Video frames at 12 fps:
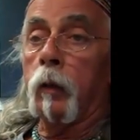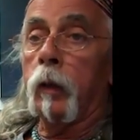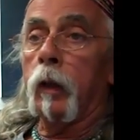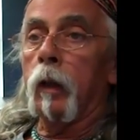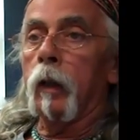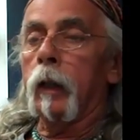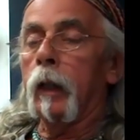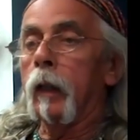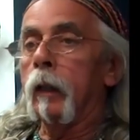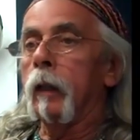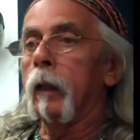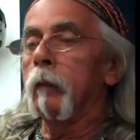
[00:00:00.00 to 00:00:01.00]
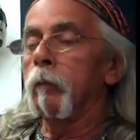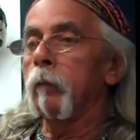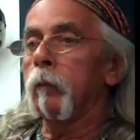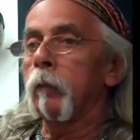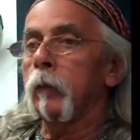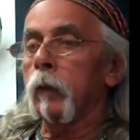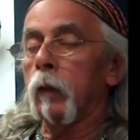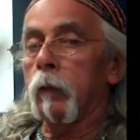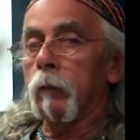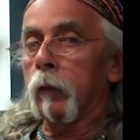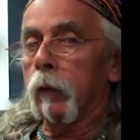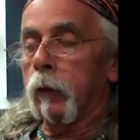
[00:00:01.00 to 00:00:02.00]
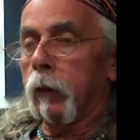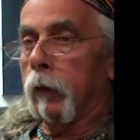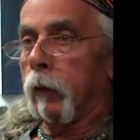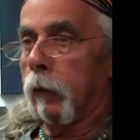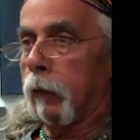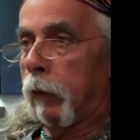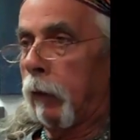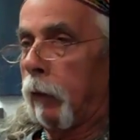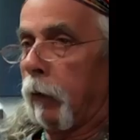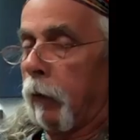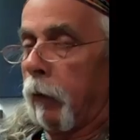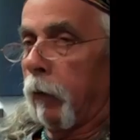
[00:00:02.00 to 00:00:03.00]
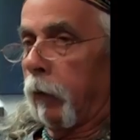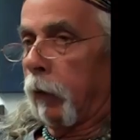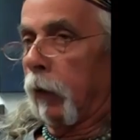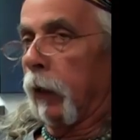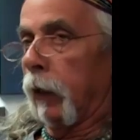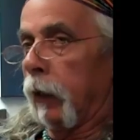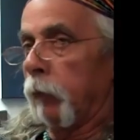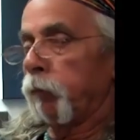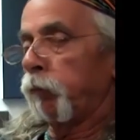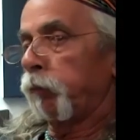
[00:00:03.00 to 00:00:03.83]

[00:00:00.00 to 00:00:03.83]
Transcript: here we are again. Um, I'm sorry for the, the delay.